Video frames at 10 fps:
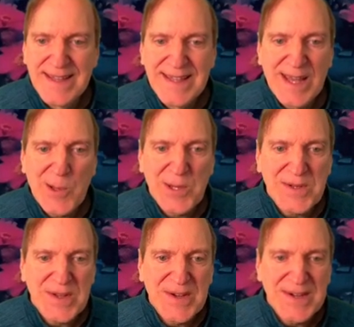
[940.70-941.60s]
That
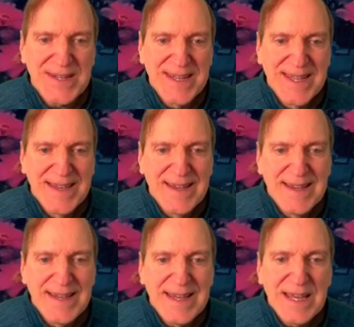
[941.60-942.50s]
looks good.
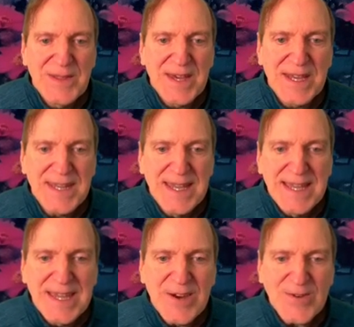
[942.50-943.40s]
And then
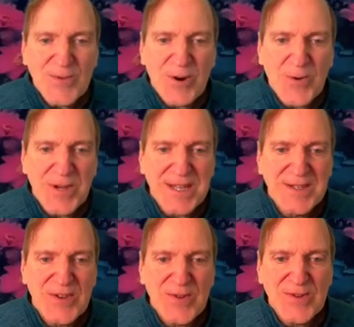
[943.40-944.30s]
here's where we can
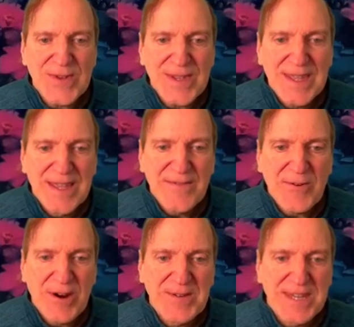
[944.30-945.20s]
choose
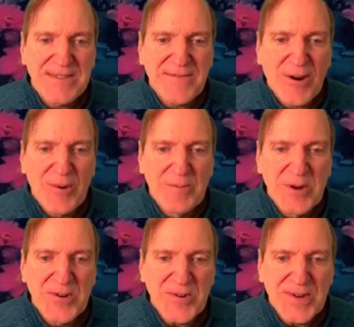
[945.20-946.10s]
for our default
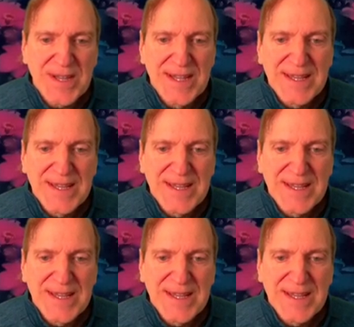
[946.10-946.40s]
boot.